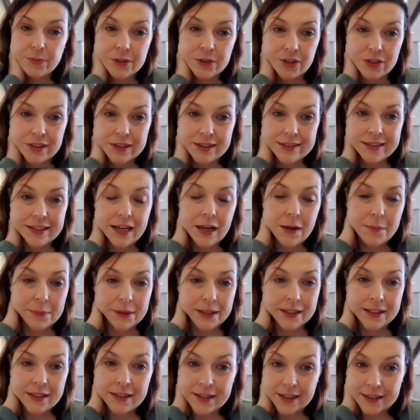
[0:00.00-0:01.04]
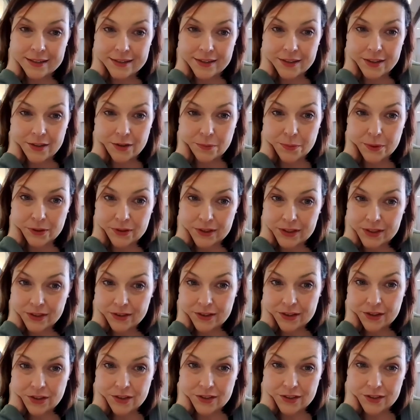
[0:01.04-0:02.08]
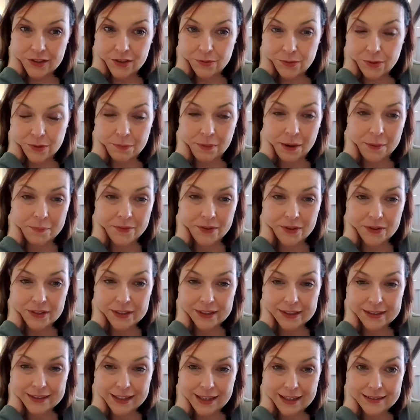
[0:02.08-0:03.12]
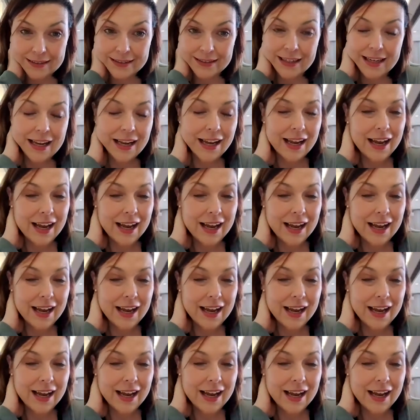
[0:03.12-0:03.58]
which is Plan and Execute, Building Your Agency's Roadmap for Success.